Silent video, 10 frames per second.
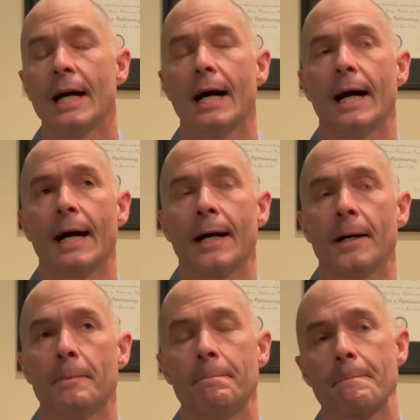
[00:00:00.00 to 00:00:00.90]

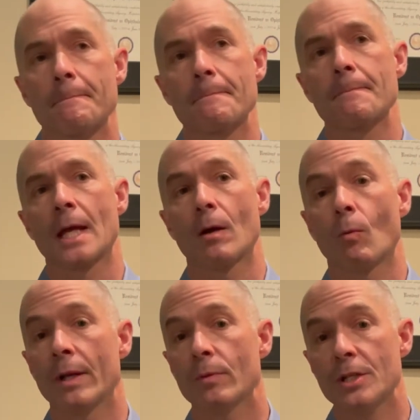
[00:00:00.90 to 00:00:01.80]
Um,
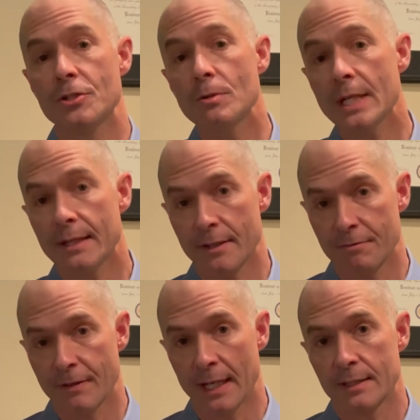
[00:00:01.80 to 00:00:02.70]
when we do get an
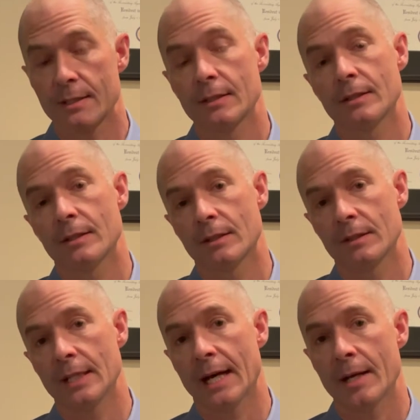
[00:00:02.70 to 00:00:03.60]
effect,
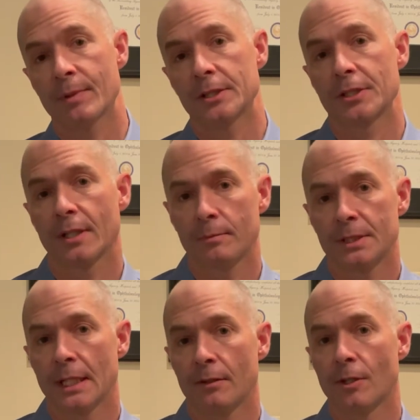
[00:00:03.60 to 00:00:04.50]
the eye pressure comes
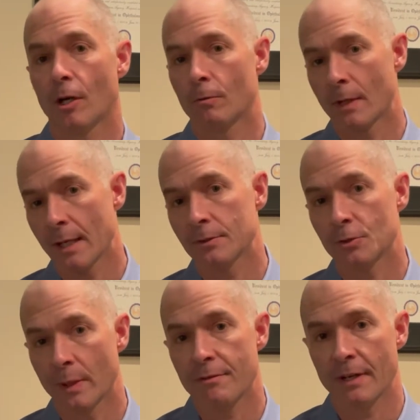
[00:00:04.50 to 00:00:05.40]
down around
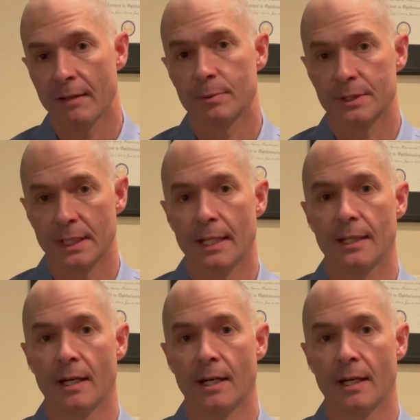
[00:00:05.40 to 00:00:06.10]
25%.